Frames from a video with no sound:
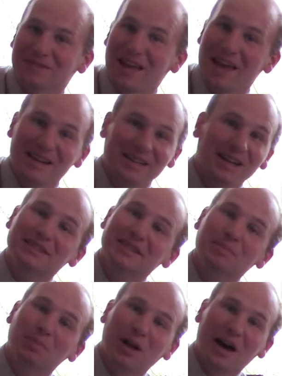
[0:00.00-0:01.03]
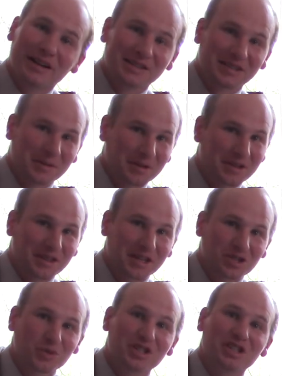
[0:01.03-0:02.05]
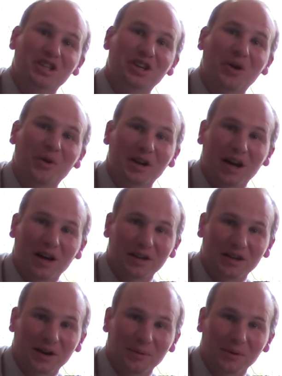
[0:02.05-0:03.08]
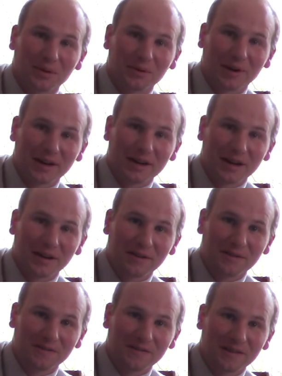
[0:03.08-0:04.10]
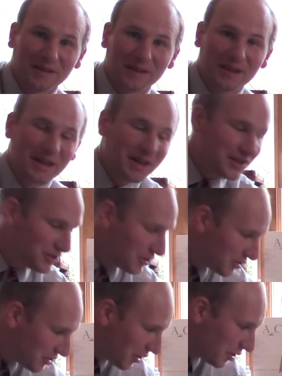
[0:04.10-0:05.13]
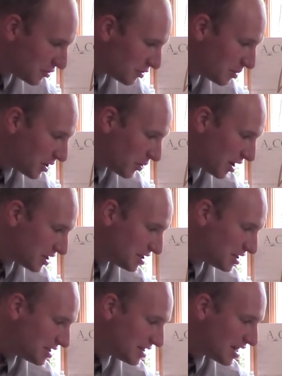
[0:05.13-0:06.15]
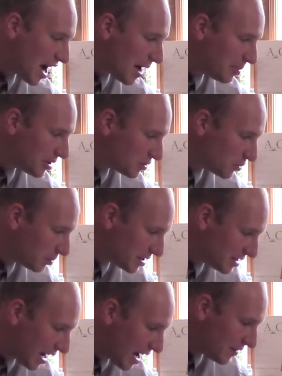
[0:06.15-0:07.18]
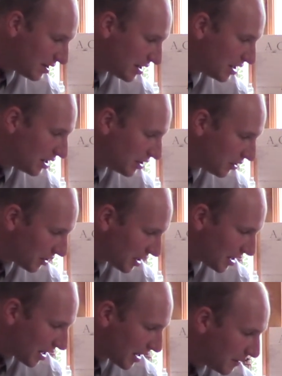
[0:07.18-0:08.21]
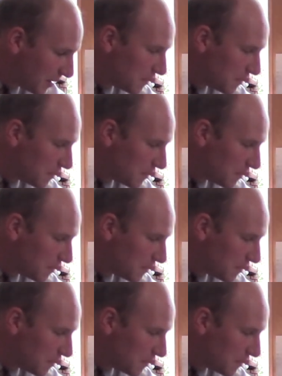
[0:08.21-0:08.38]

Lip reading: And does it apply to some of the things we see going on in our world right now? And so those will be questions and topics we'll be diving in and looking at.